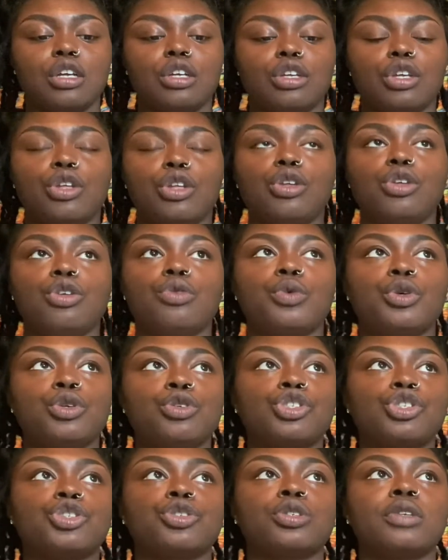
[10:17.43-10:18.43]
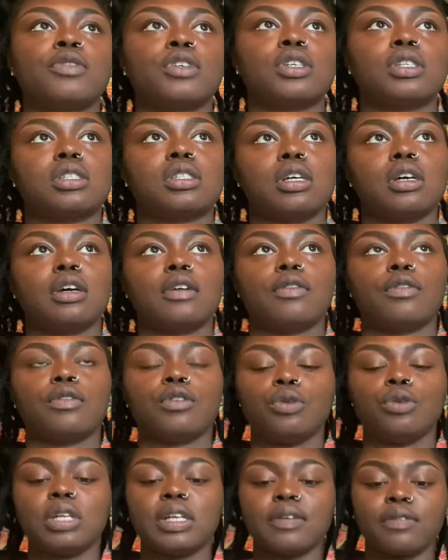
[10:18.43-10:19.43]
When you're sure of yourself,
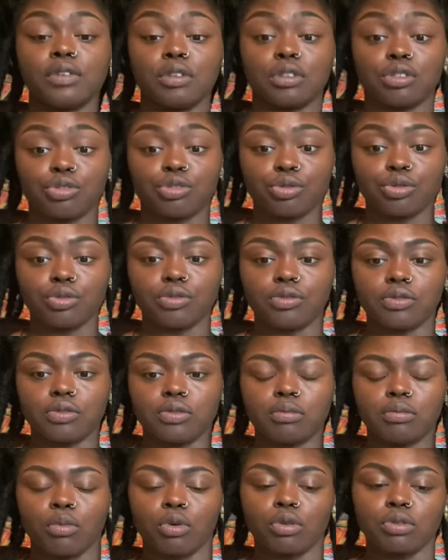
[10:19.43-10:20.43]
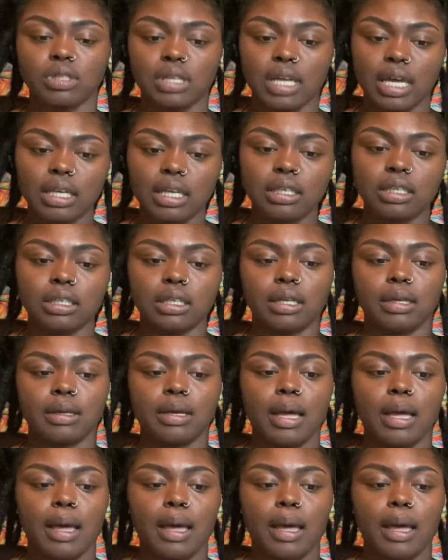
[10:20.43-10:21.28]
you live in your truth, most likely,